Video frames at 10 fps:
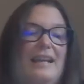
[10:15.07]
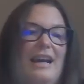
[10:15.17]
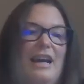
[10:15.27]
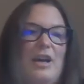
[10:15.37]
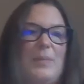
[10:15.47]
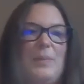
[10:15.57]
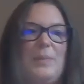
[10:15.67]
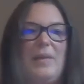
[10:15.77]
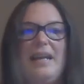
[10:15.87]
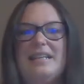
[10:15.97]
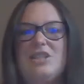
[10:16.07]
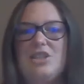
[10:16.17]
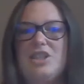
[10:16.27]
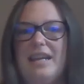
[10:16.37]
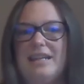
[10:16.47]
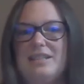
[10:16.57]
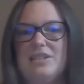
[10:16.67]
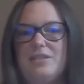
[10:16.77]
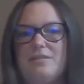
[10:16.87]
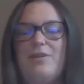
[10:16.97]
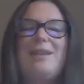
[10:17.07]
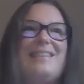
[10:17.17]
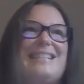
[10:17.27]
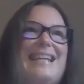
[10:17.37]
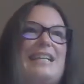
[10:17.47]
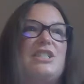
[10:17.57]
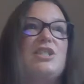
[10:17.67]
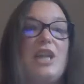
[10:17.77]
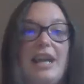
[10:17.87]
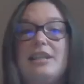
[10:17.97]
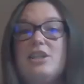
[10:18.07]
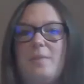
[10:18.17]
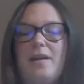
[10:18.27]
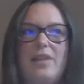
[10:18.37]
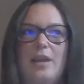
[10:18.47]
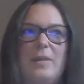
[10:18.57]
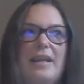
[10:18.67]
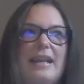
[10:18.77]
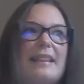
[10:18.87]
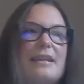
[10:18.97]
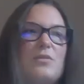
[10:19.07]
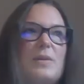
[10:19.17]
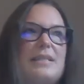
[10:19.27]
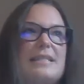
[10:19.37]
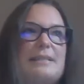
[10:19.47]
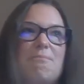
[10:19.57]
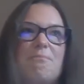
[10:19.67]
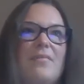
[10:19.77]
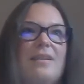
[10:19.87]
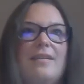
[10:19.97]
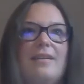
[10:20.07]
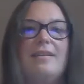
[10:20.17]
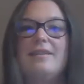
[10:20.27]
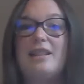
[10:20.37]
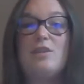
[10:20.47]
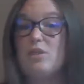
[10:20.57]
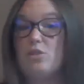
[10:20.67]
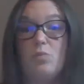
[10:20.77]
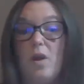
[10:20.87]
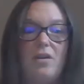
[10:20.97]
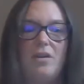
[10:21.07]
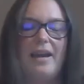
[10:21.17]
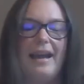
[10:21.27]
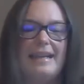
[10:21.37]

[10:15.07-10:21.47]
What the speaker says: And it's changed, well, I don't want to say it's changed my family. Nothing was wrong.